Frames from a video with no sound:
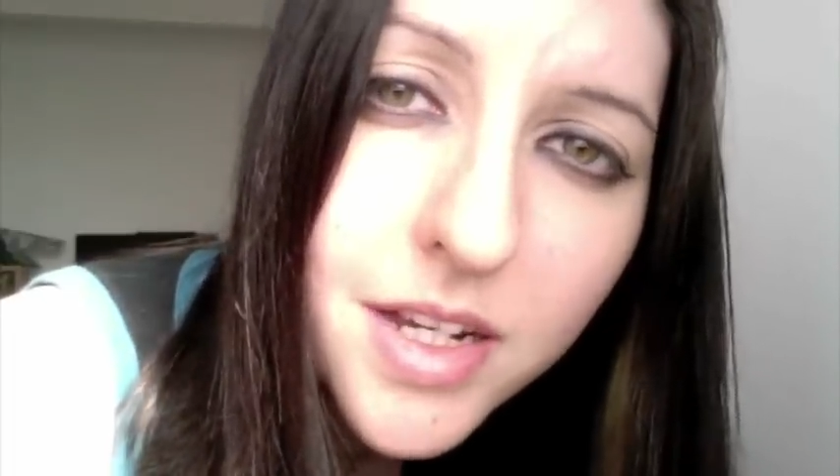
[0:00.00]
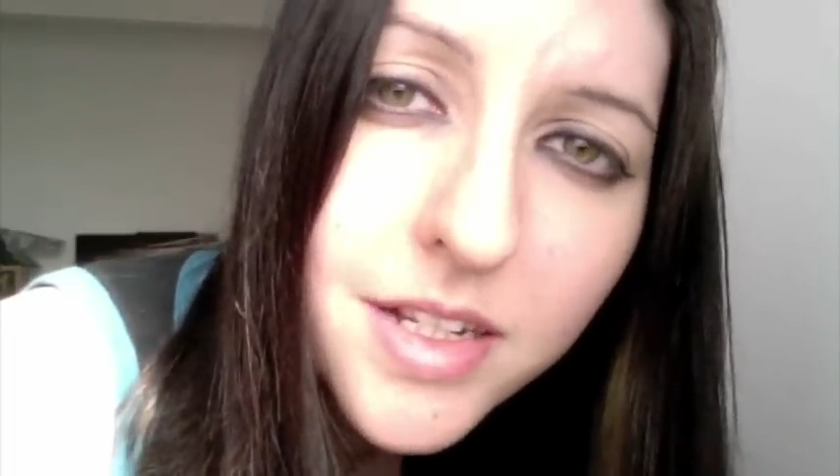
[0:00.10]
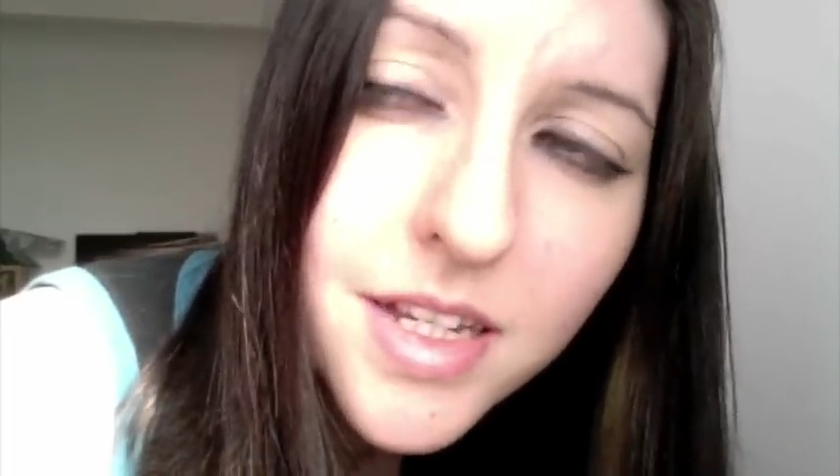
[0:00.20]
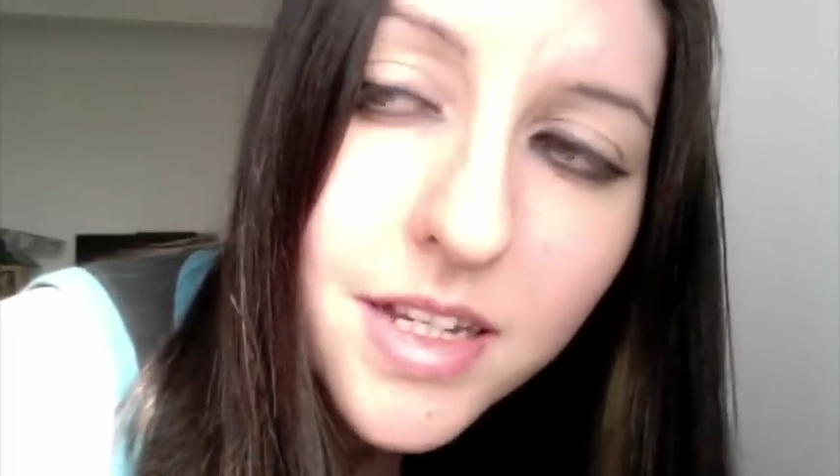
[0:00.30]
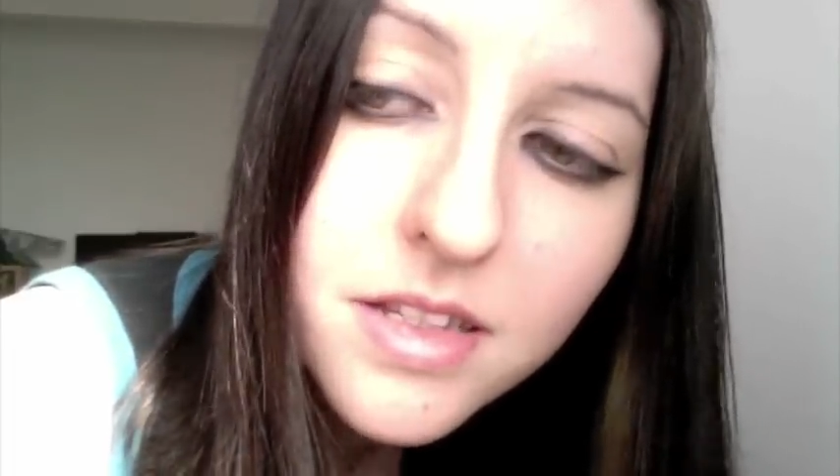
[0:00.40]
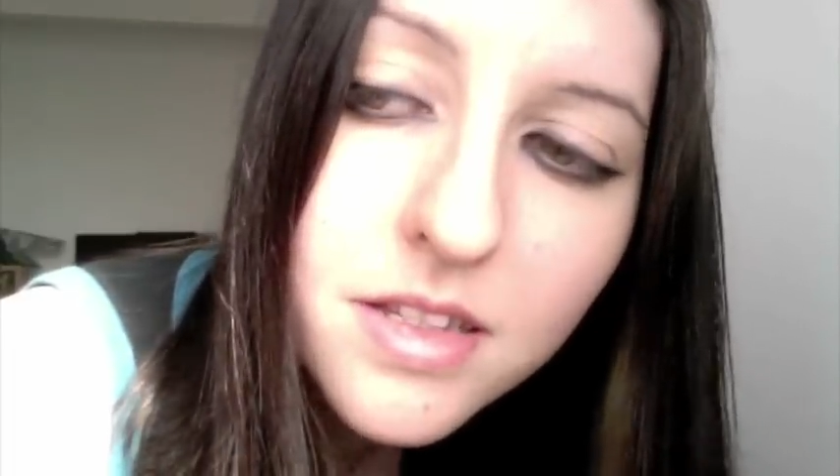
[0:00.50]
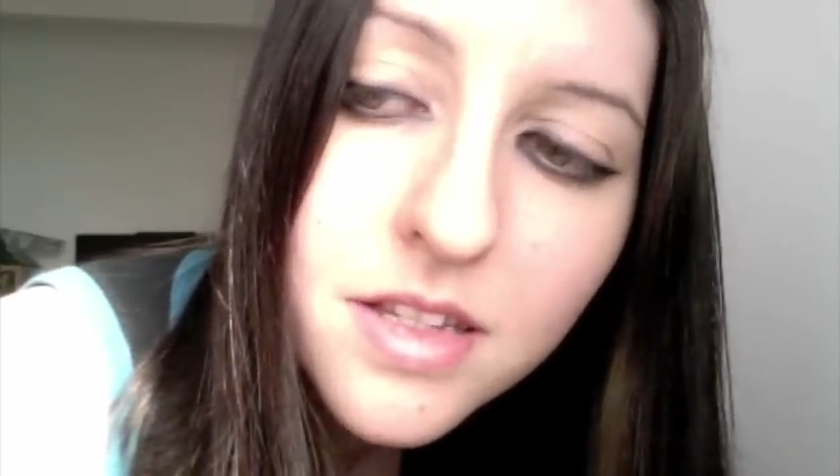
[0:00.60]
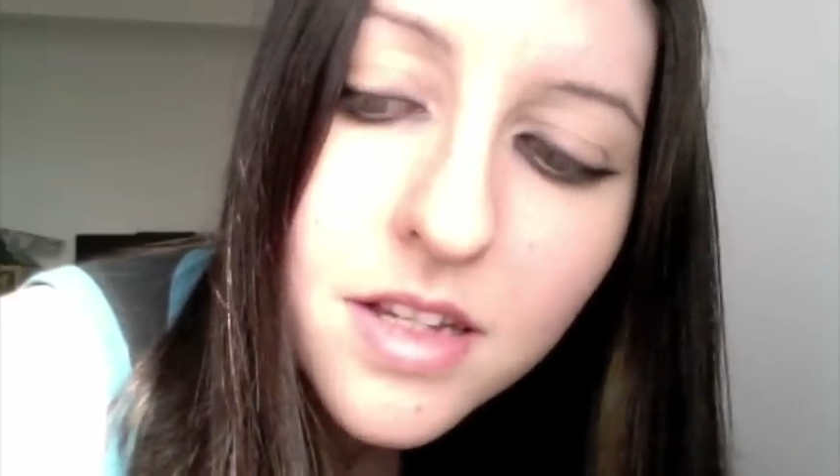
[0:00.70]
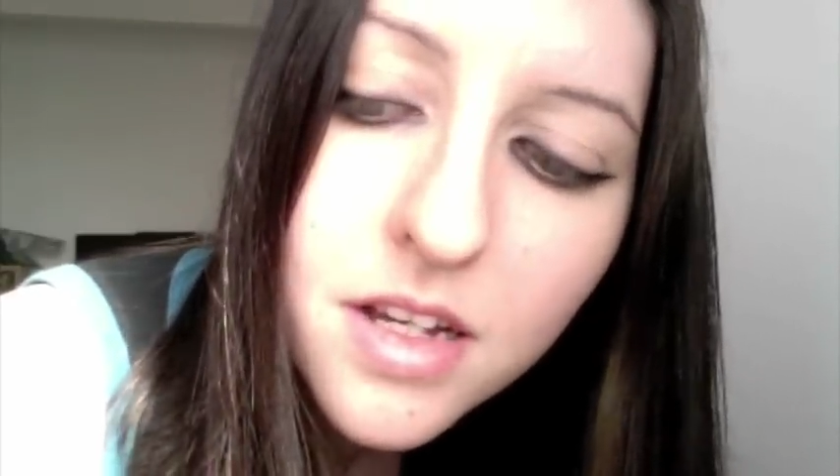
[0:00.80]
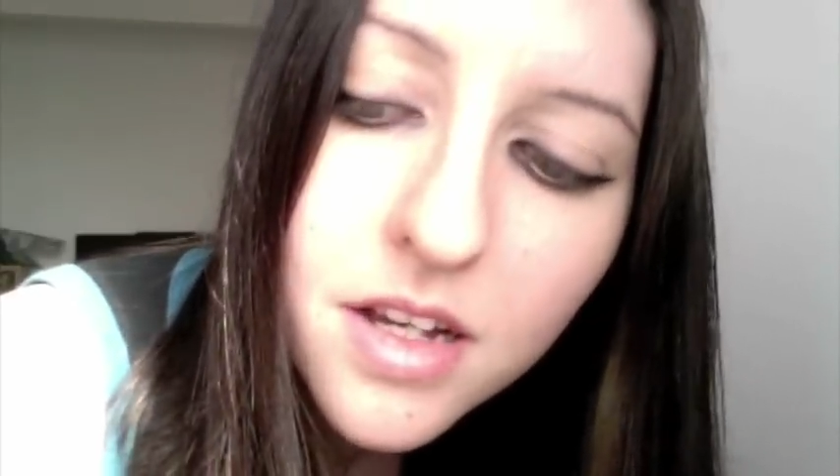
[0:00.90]

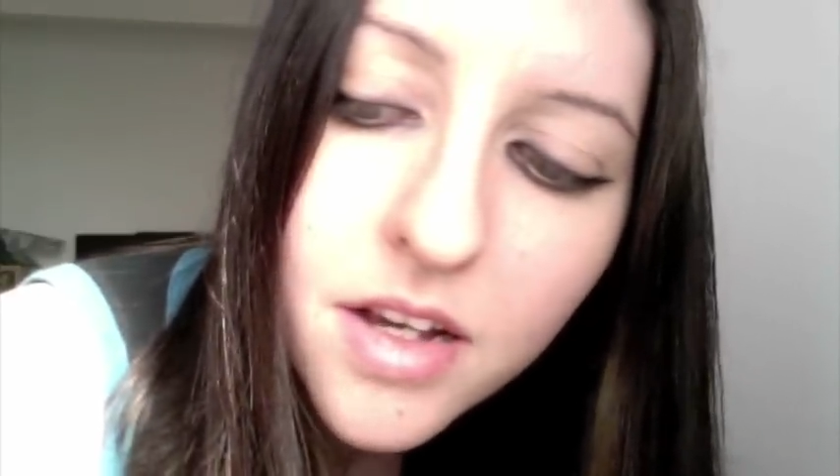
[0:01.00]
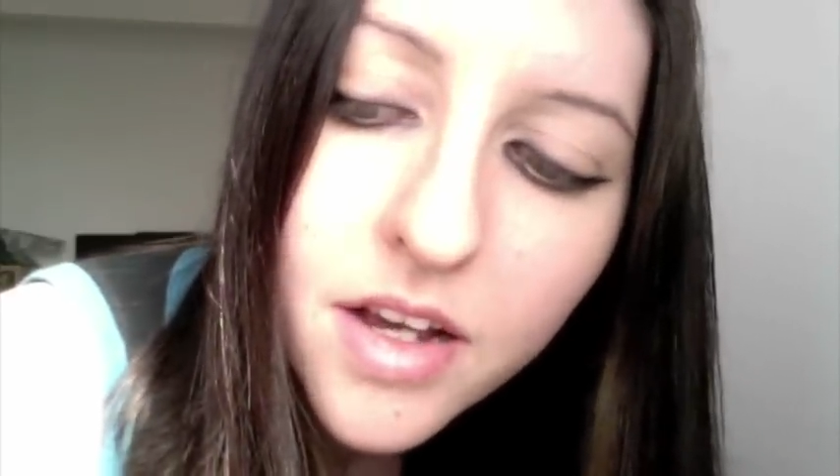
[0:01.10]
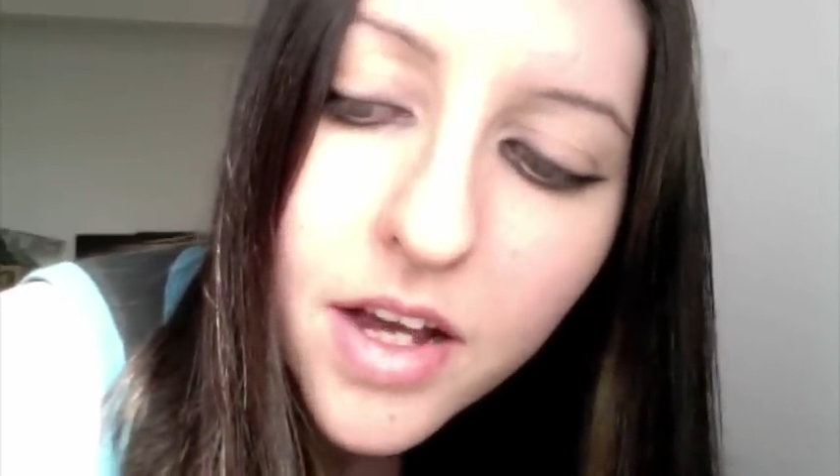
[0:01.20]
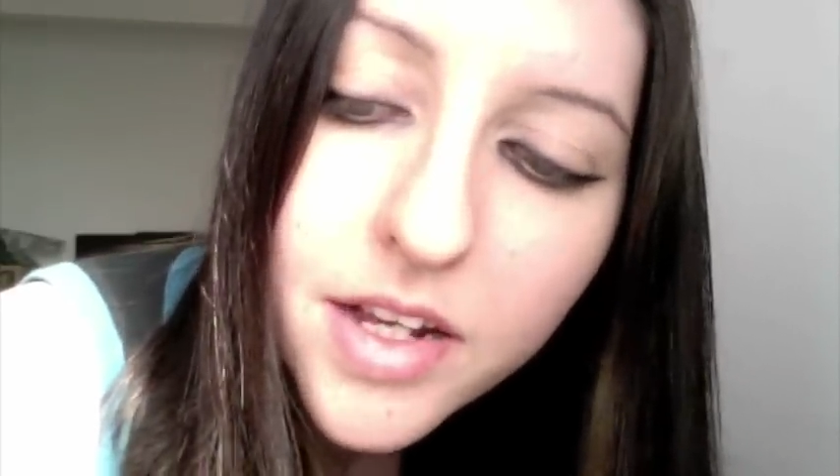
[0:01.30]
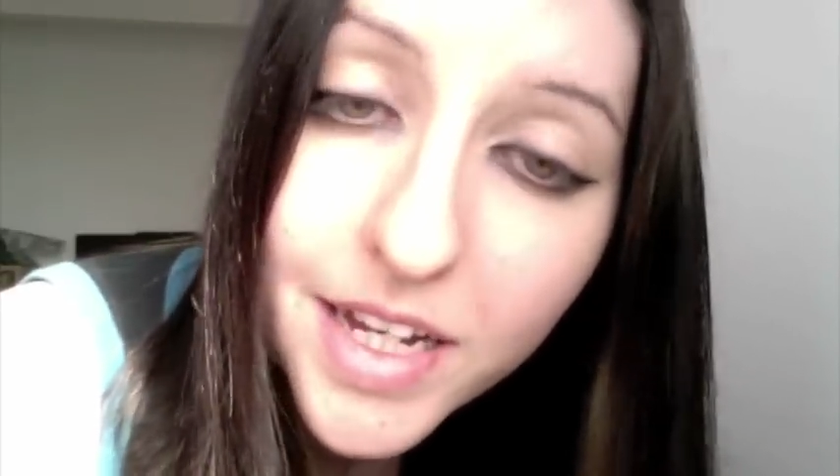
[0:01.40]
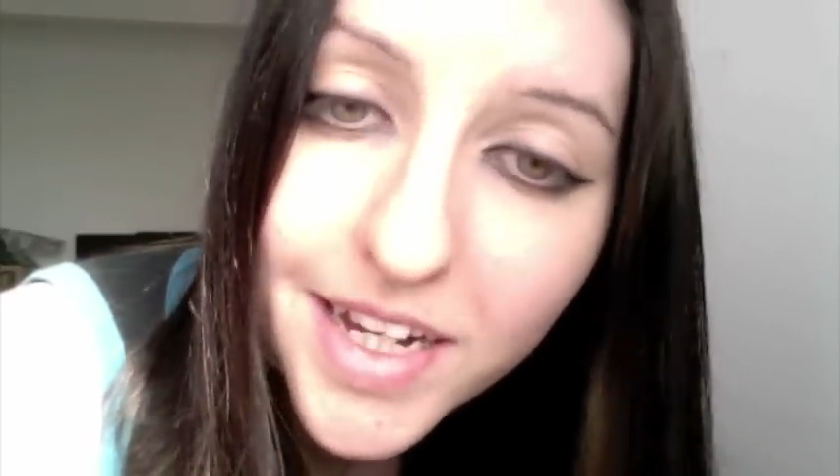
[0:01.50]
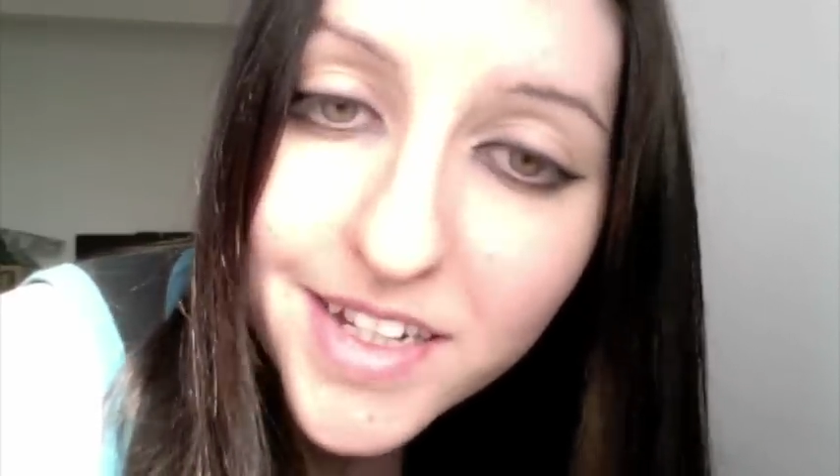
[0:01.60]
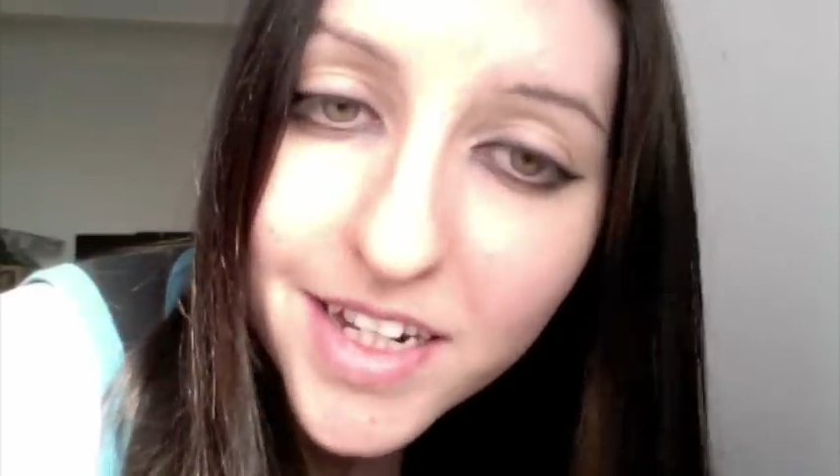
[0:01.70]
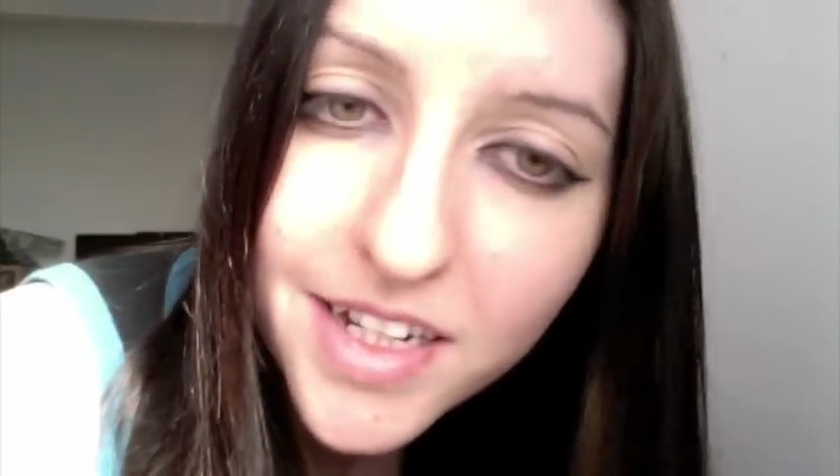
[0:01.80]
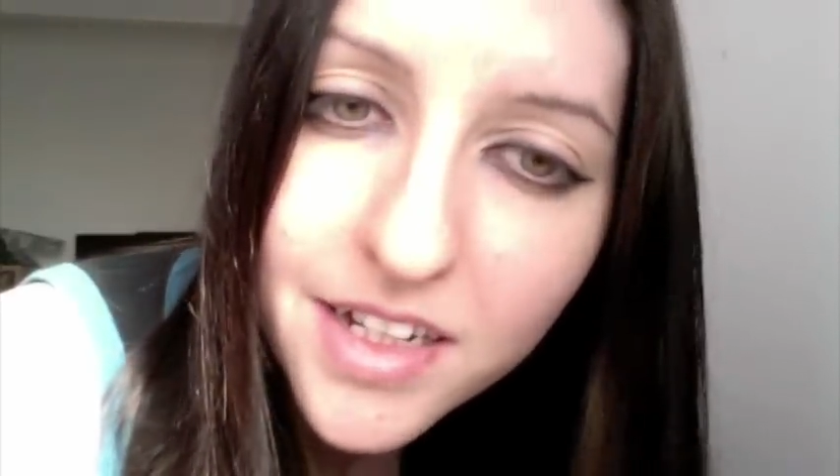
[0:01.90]
exists. And
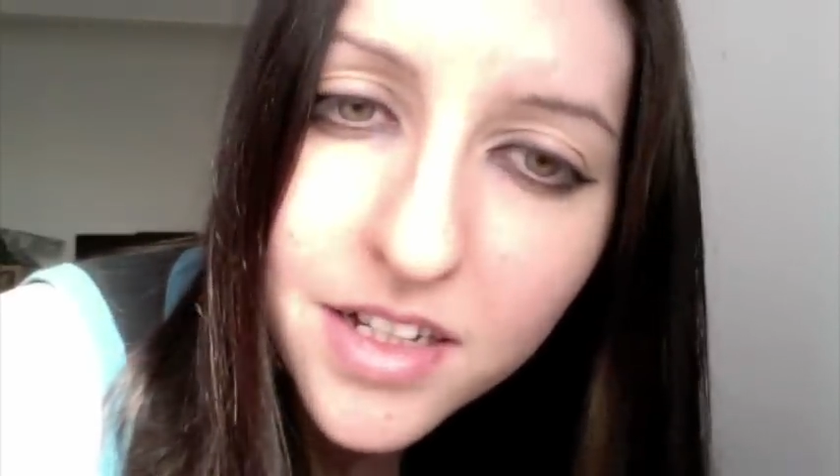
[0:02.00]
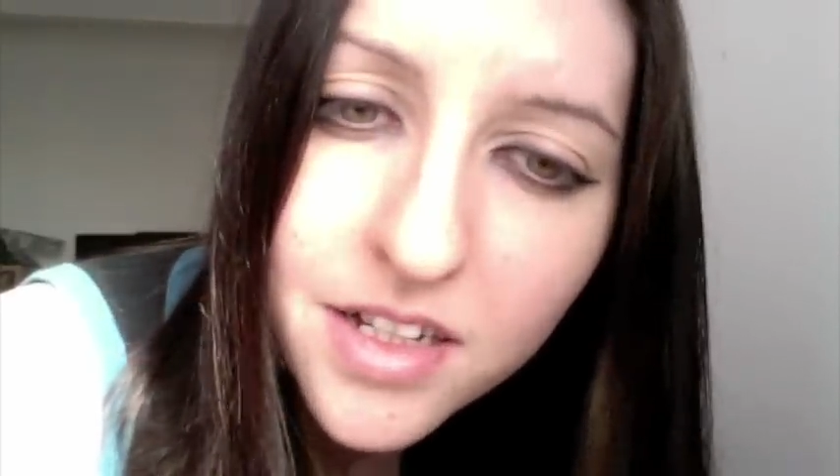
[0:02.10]
eating.